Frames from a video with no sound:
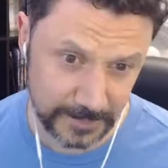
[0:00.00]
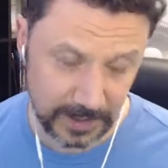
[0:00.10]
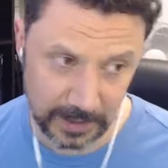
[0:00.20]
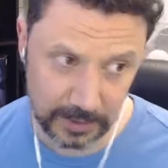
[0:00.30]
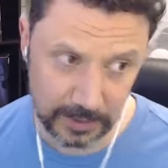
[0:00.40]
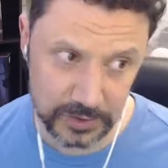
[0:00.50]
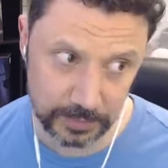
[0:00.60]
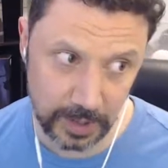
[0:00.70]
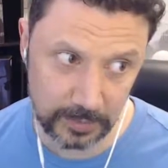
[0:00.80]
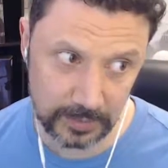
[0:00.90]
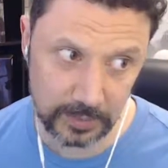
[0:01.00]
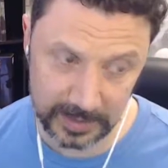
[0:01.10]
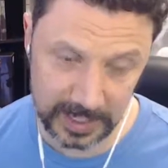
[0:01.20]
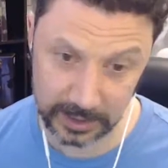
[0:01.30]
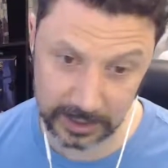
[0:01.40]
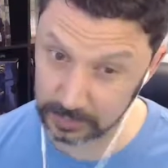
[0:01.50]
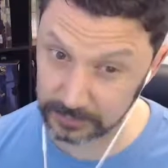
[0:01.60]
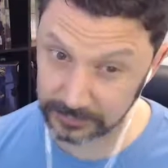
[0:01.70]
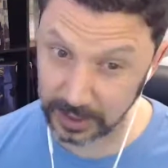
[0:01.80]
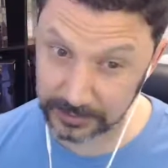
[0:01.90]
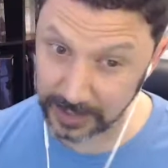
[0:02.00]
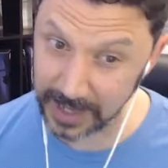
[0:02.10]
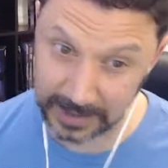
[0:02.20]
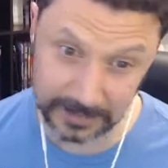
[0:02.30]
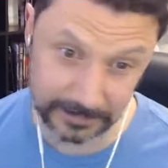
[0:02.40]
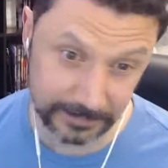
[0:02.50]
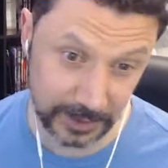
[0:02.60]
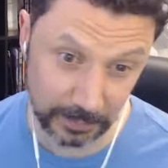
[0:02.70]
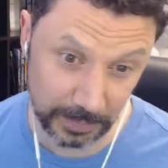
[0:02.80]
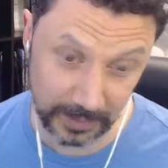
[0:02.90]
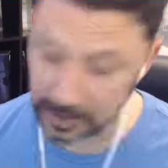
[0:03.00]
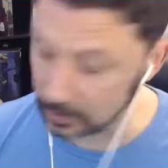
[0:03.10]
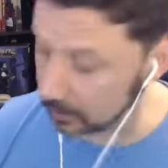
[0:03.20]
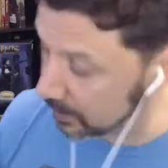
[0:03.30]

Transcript: it also probably would be kind of cool if your hunter had a you know bow and arrow.